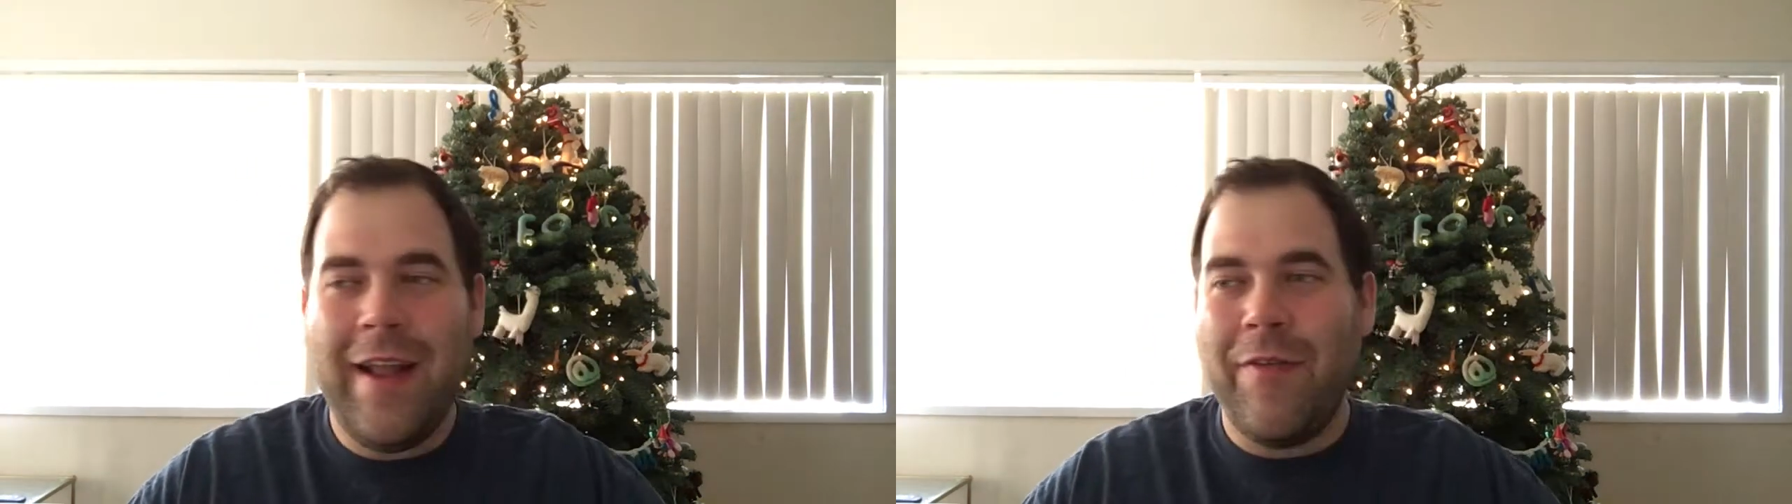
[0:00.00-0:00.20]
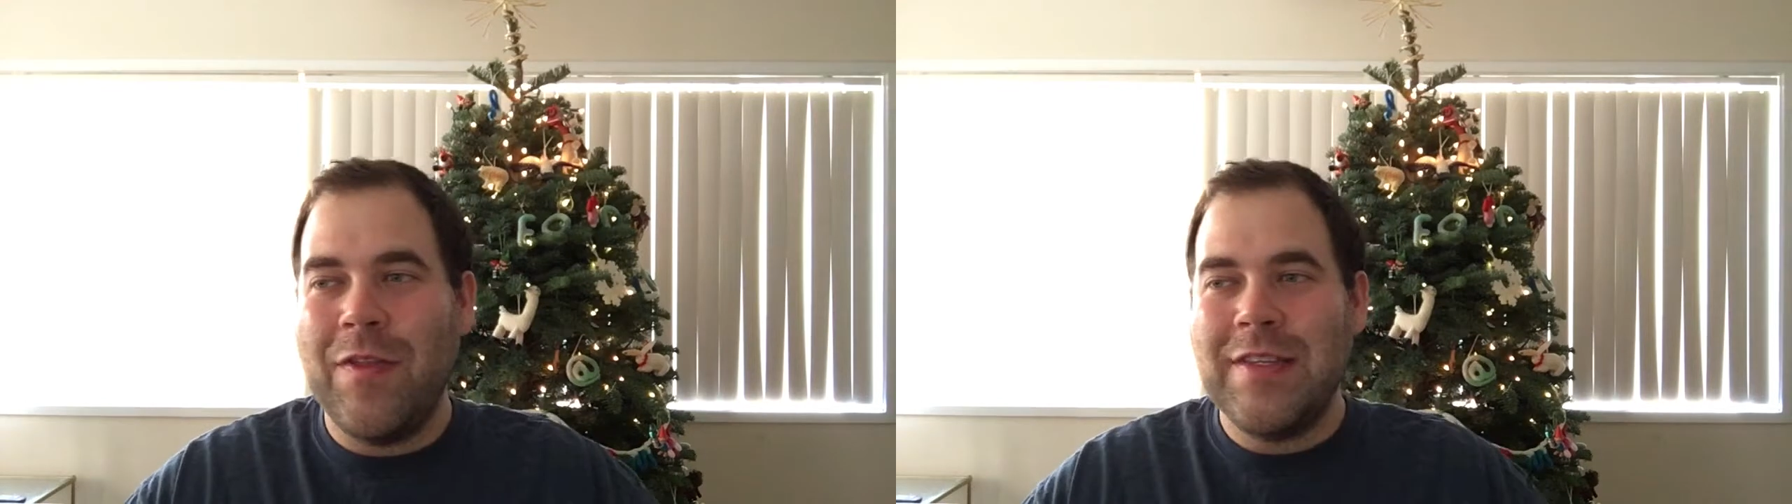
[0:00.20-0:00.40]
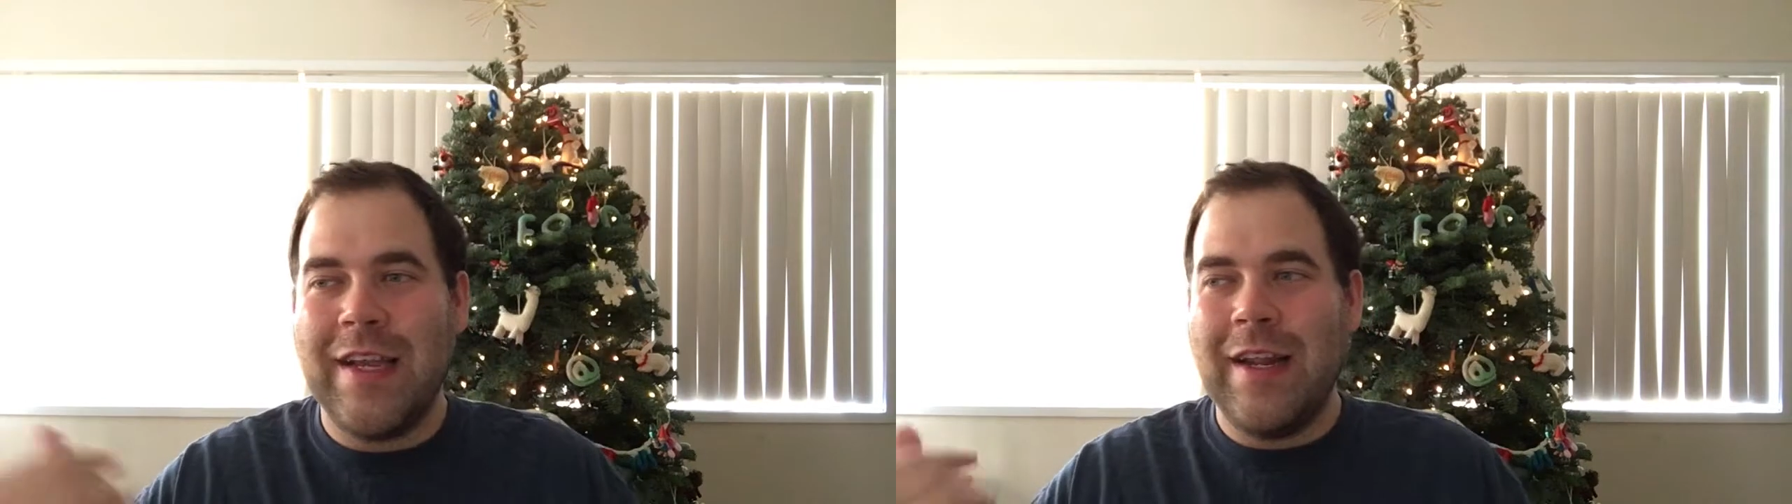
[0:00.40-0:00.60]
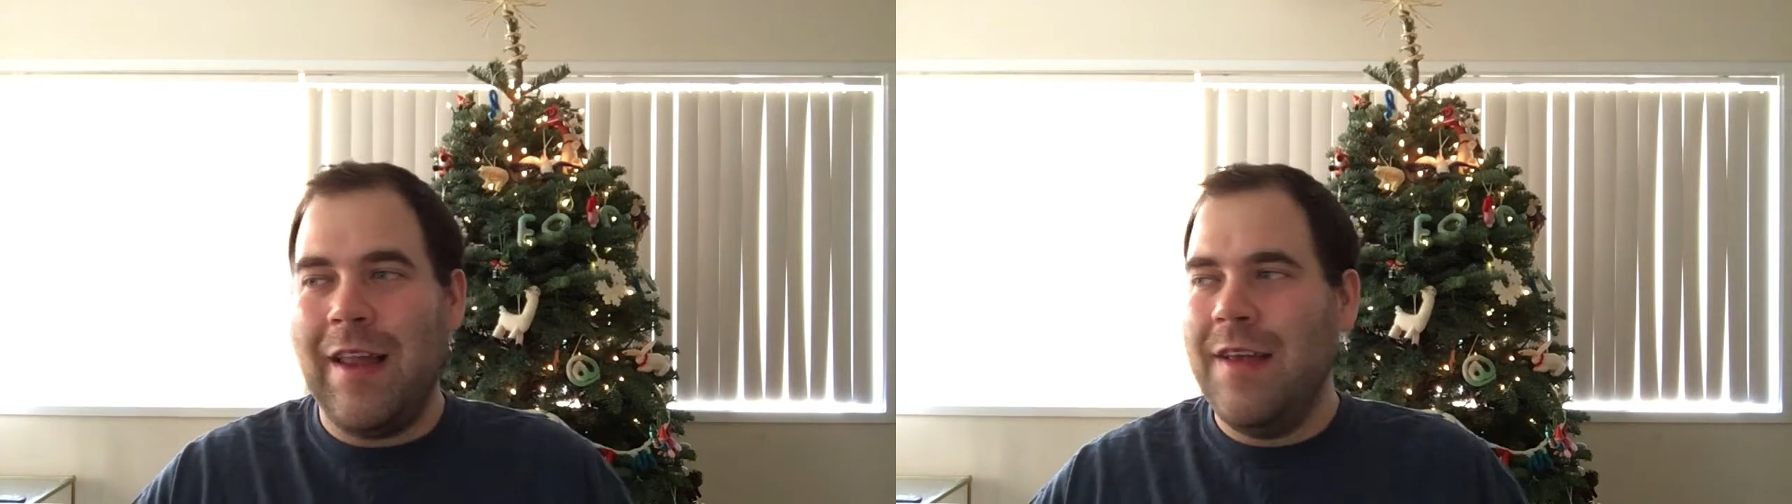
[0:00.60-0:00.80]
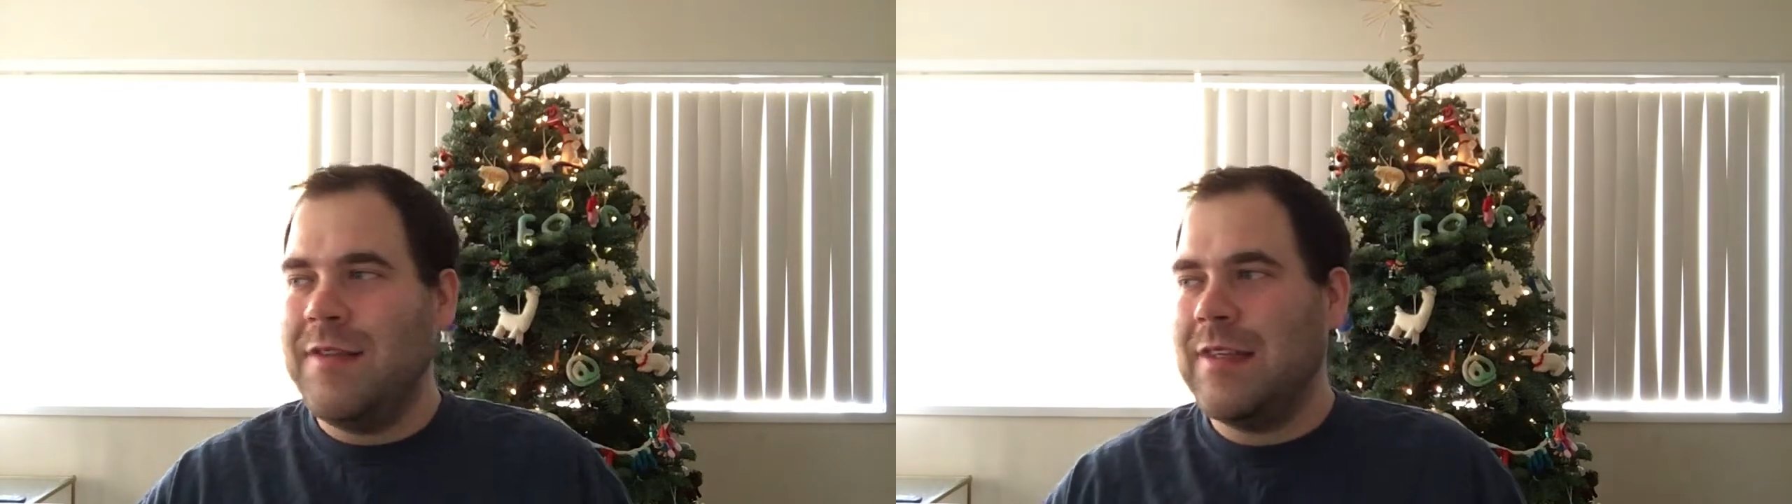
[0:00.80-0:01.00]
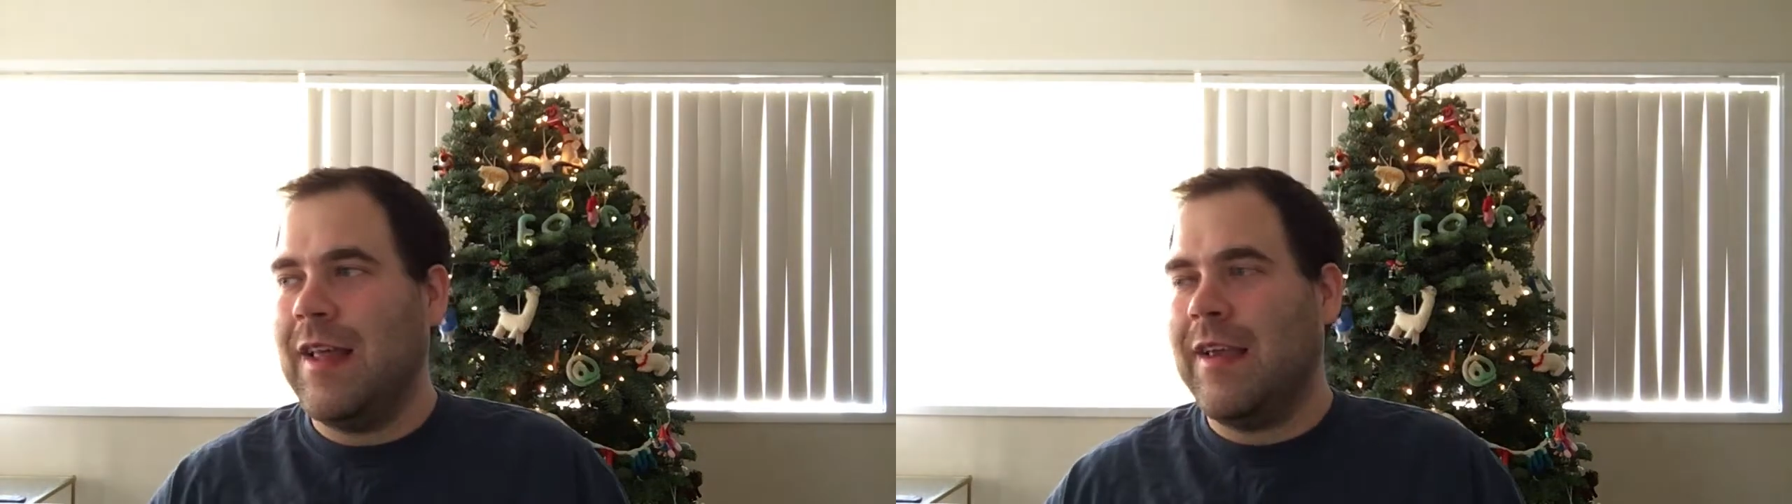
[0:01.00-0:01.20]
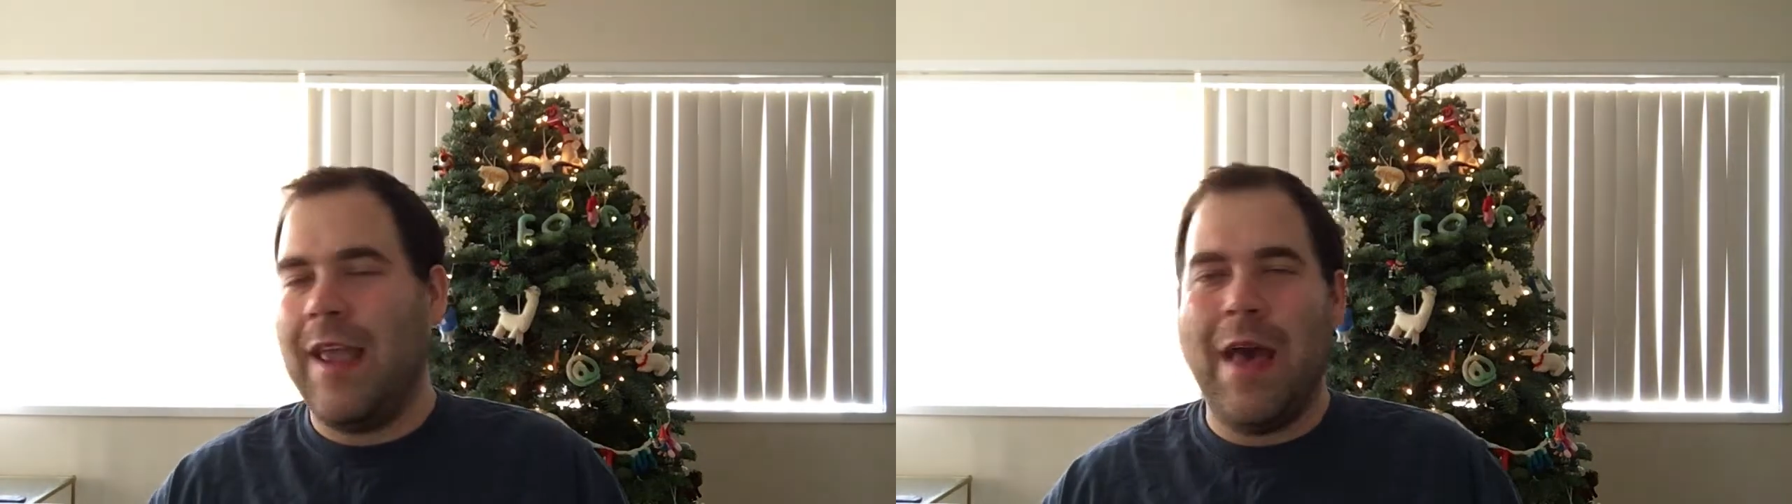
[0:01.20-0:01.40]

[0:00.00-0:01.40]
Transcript: And then the second he leaves, he's like, yeah,